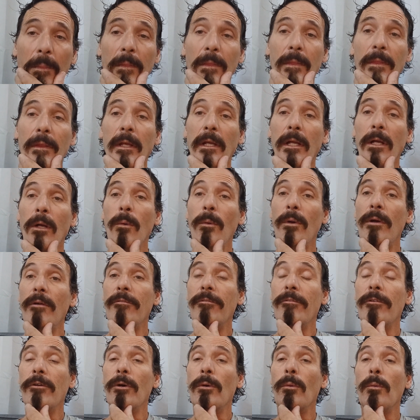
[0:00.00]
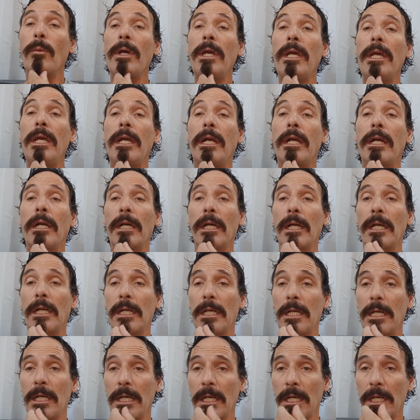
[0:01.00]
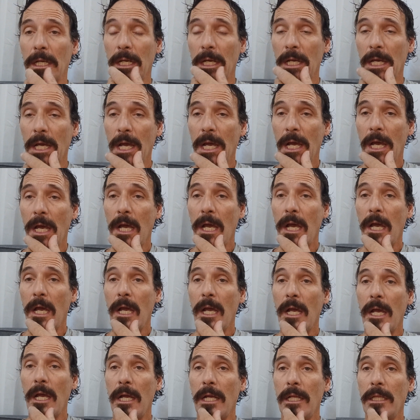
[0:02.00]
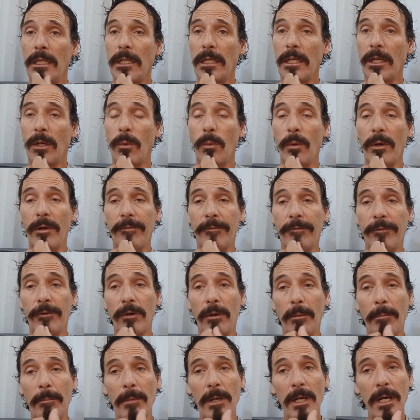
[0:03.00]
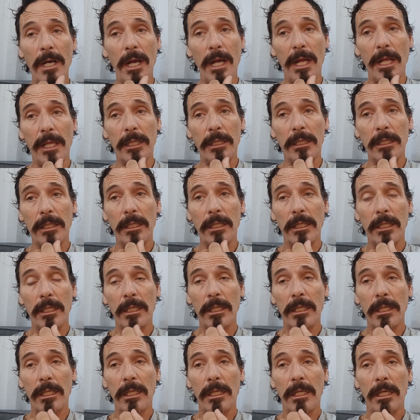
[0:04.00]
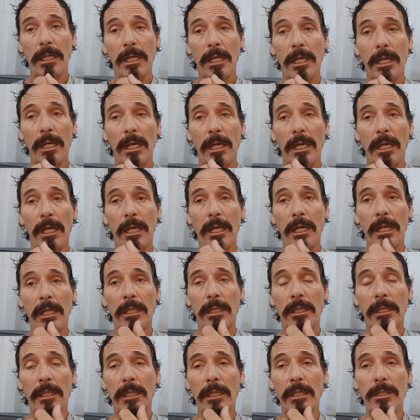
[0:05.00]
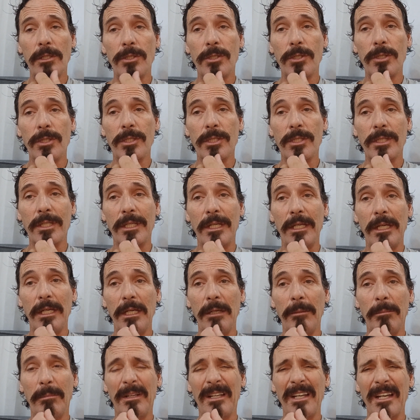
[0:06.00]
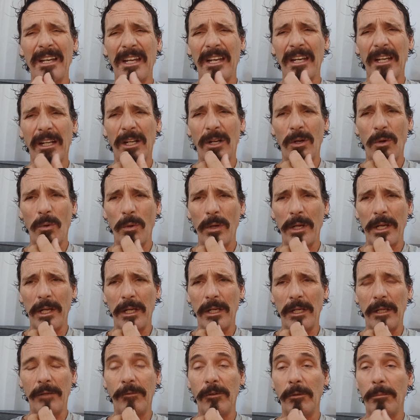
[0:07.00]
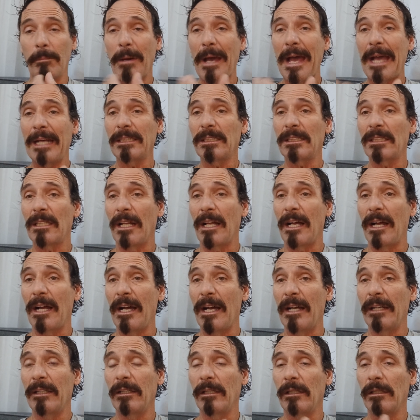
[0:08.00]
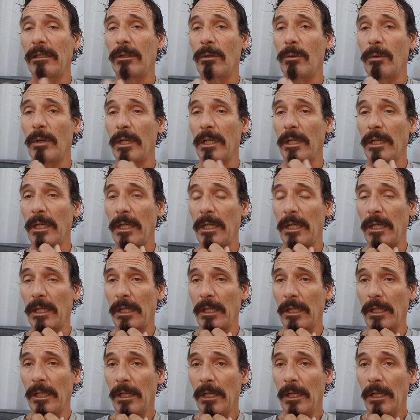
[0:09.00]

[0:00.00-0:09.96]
then quit for a week, and then quit for a month. And then just keep kind of quitting. If you backslide, quit again.